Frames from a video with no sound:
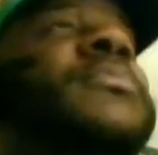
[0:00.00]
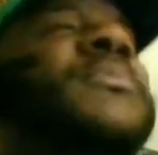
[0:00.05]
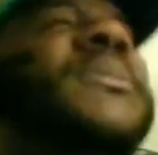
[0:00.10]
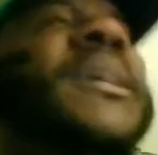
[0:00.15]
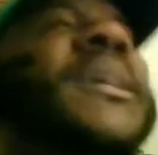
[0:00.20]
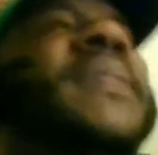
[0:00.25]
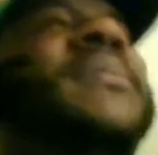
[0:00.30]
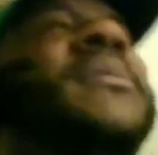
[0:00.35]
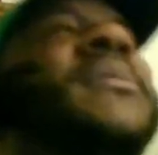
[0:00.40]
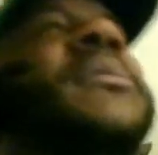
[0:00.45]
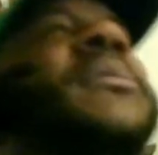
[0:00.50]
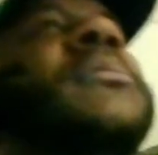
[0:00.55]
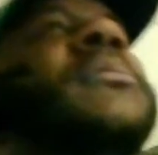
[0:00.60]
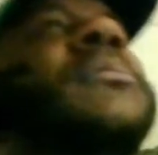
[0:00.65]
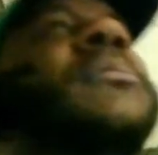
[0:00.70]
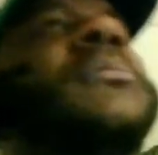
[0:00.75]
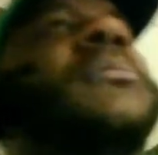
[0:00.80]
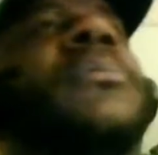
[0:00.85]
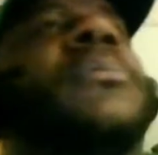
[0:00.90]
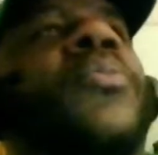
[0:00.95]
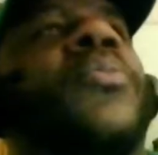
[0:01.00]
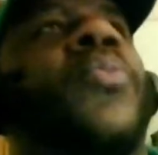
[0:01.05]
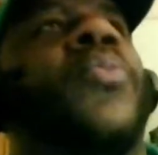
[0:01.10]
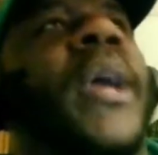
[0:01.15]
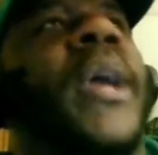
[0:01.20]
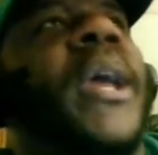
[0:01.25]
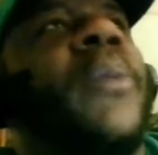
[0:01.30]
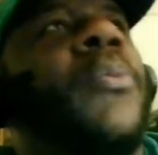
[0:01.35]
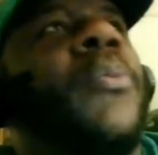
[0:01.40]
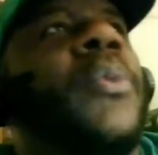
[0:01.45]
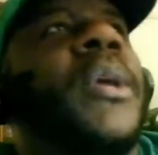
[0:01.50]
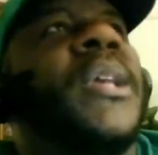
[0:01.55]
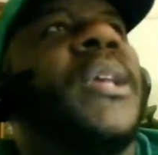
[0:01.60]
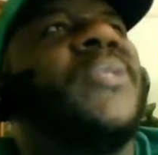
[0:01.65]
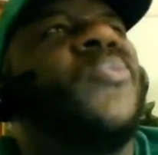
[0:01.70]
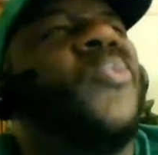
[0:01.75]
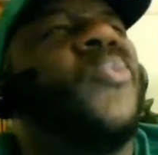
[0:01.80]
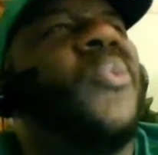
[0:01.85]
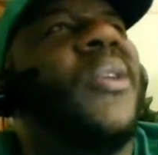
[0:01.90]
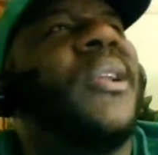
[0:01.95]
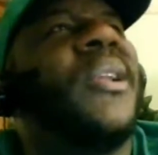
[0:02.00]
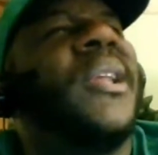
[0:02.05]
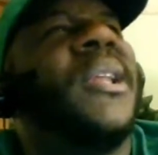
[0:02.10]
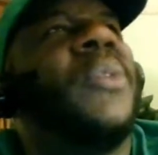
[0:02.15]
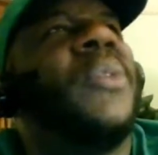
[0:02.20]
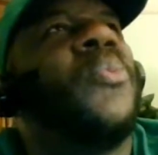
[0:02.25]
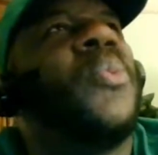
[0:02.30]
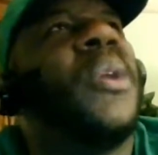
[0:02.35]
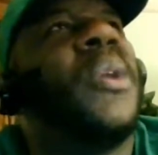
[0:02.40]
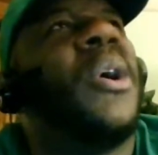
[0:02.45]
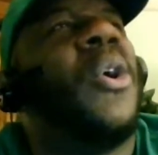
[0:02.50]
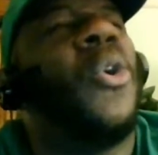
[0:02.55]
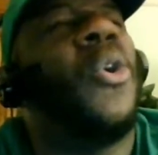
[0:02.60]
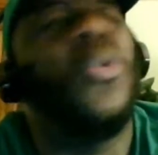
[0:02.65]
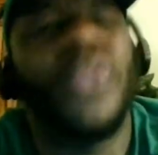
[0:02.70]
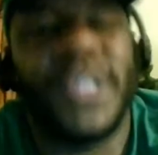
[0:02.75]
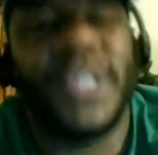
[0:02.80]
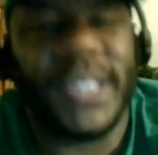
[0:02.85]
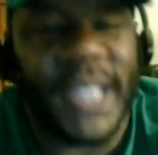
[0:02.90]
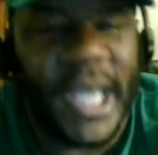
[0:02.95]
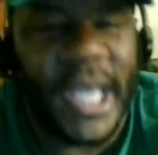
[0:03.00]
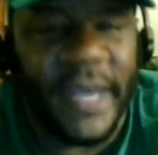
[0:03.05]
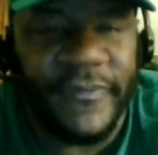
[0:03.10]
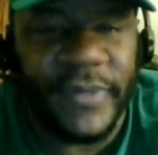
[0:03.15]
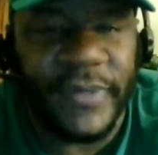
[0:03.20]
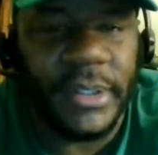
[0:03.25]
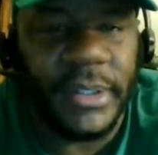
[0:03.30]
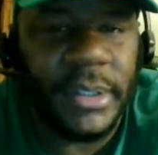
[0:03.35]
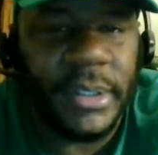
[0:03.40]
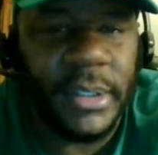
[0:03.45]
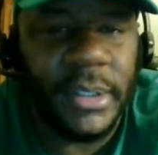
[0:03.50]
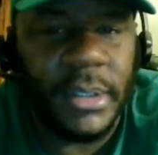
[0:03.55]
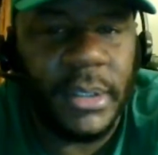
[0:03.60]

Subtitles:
think the Red Wings won it in what, 07,